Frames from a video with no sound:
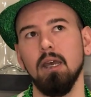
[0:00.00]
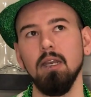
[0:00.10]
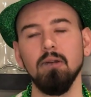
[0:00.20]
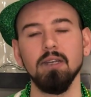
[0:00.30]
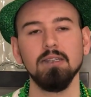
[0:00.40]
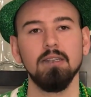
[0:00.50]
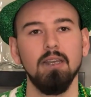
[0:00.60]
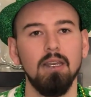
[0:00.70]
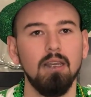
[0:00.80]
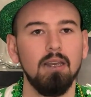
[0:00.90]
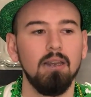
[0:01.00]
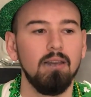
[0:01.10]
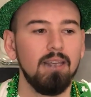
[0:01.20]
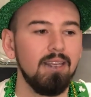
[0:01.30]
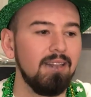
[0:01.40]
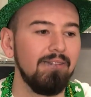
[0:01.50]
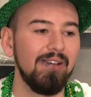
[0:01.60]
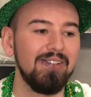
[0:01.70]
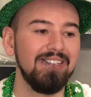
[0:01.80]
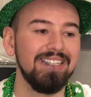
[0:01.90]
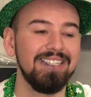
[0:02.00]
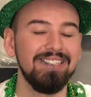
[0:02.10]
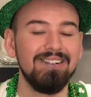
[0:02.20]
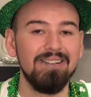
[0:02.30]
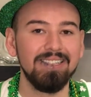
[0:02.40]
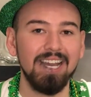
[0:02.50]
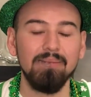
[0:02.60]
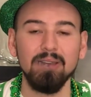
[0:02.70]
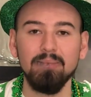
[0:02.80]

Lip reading: Anyways, we would do this to him all the time.